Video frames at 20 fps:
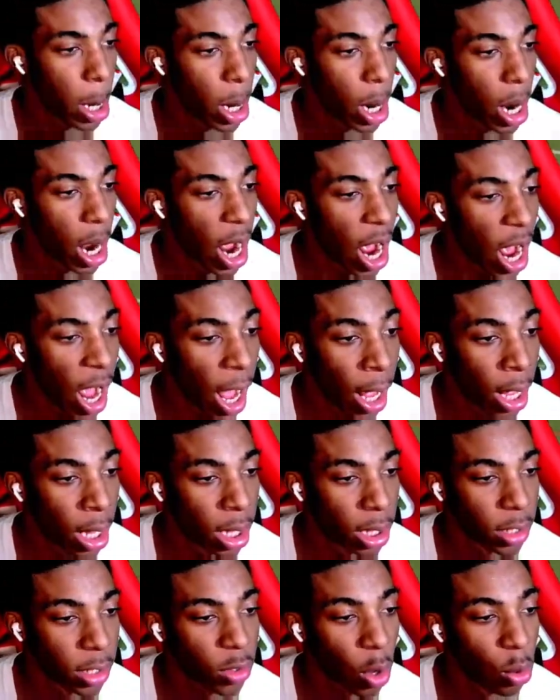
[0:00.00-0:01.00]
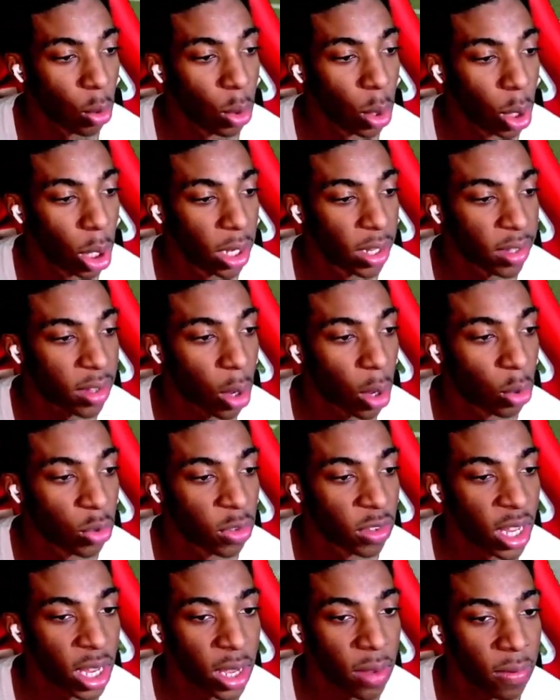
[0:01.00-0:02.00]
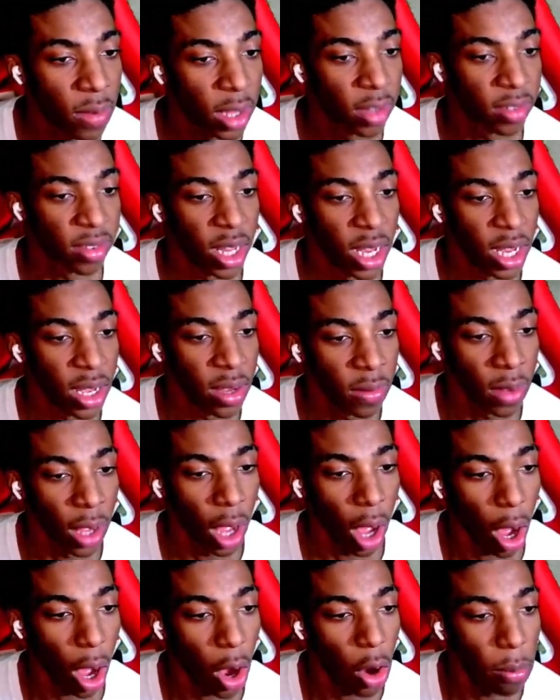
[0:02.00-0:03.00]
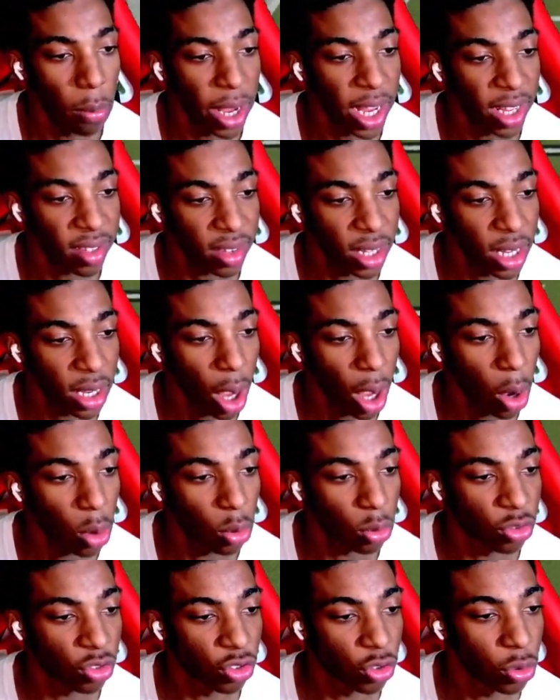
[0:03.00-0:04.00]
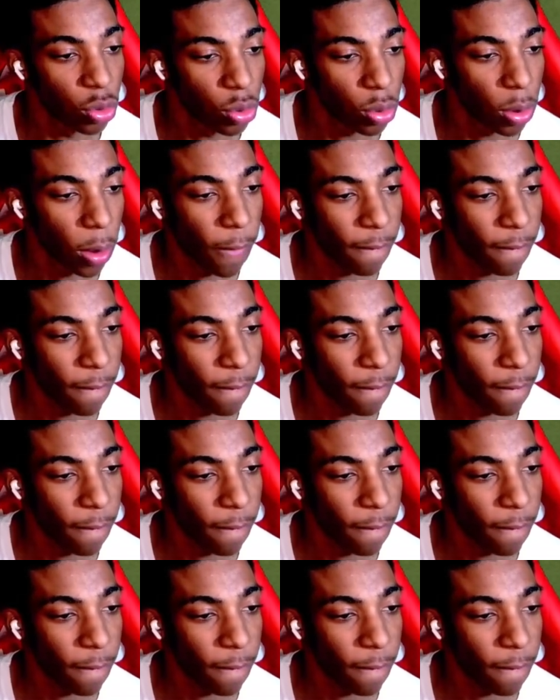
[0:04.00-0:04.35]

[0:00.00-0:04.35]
Uh, let's go. Let's go. Steve. Steve. Oh man, Steve. Oh shoot.